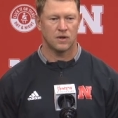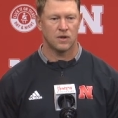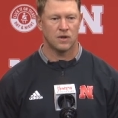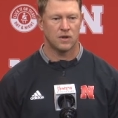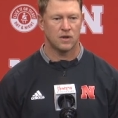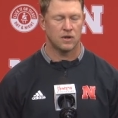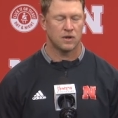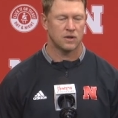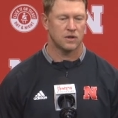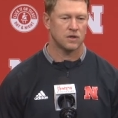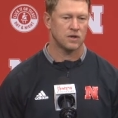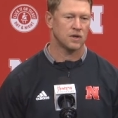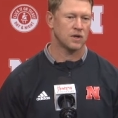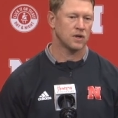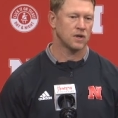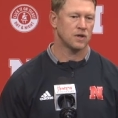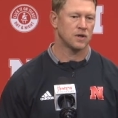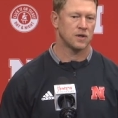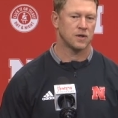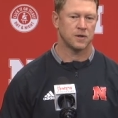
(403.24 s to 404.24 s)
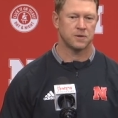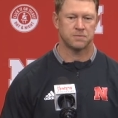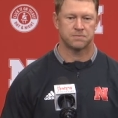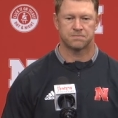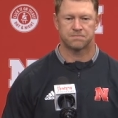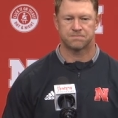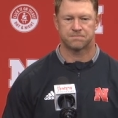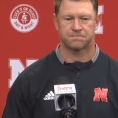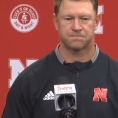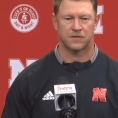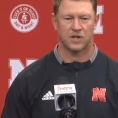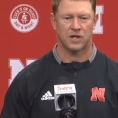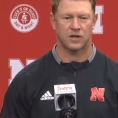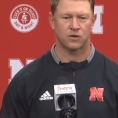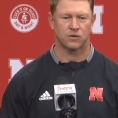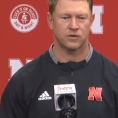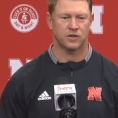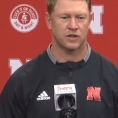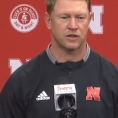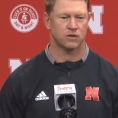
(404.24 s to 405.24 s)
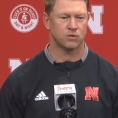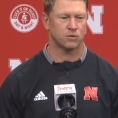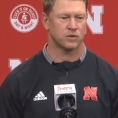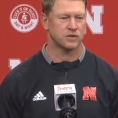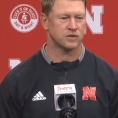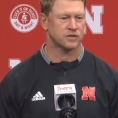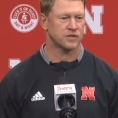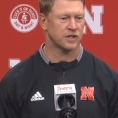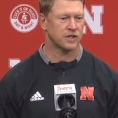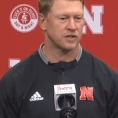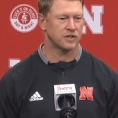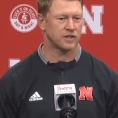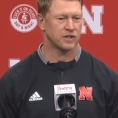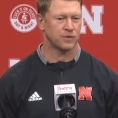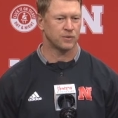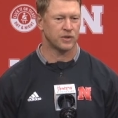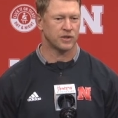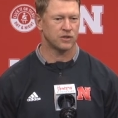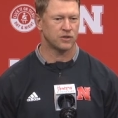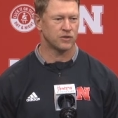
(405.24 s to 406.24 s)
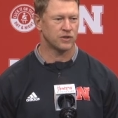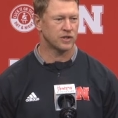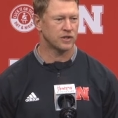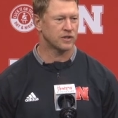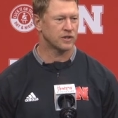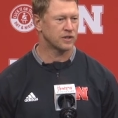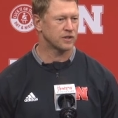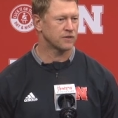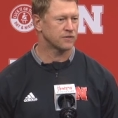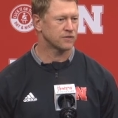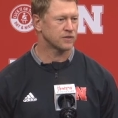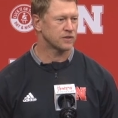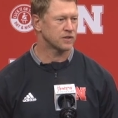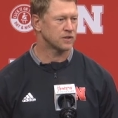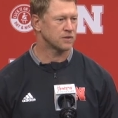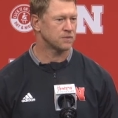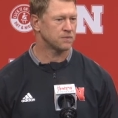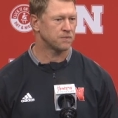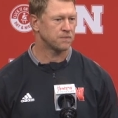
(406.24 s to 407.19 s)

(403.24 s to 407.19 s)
no? Um, I don't think the one Saturday we could do anything different. No.